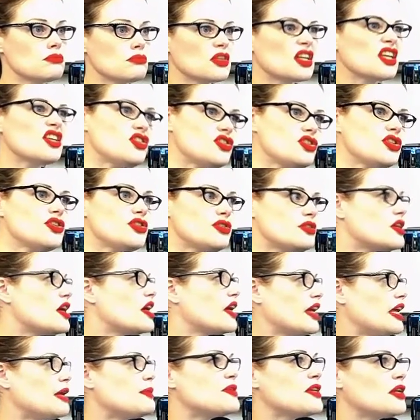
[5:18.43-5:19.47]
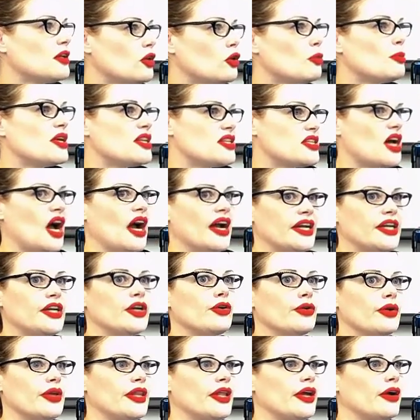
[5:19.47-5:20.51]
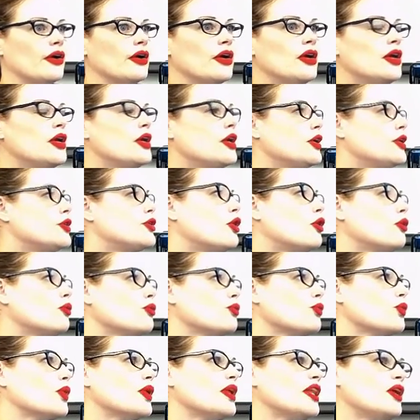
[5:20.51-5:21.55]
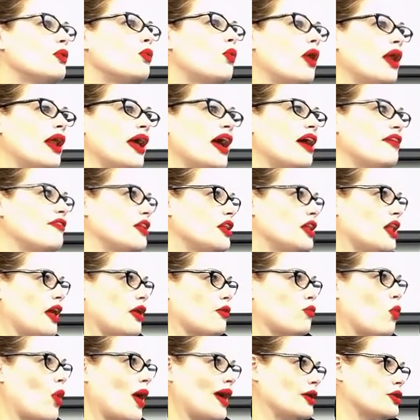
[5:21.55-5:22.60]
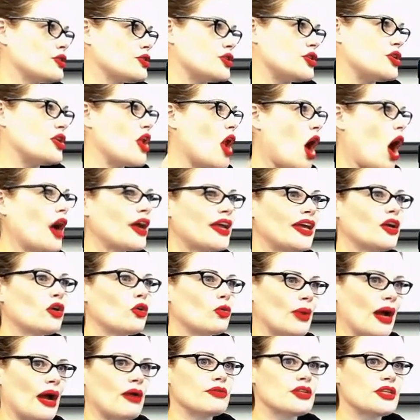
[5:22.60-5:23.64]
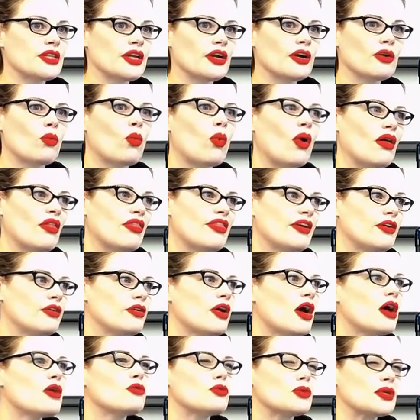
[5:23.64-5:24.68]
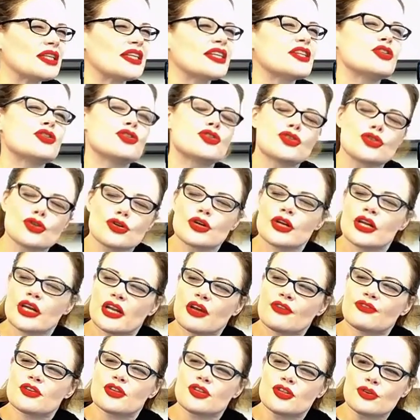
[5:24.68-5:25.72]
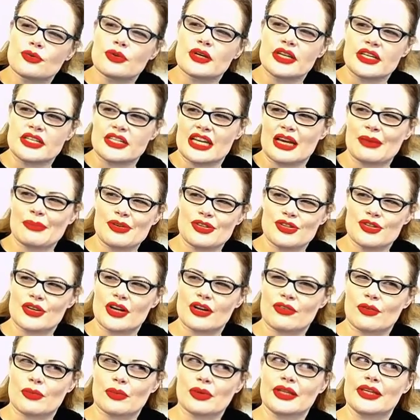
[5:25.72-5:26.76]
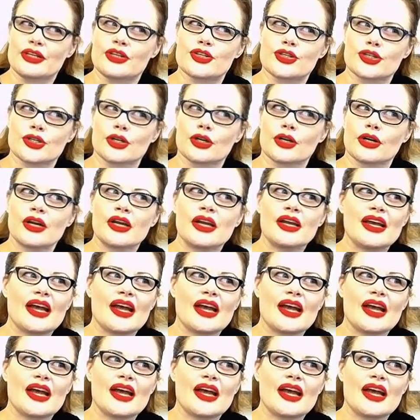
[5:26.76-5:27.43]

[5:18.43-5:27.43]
It's just, it keeps it a little bit tidier in there. You don't really want to have a lot of wires knocking around in there. While they're not really sturdy enough to do any damage, you're never really sure.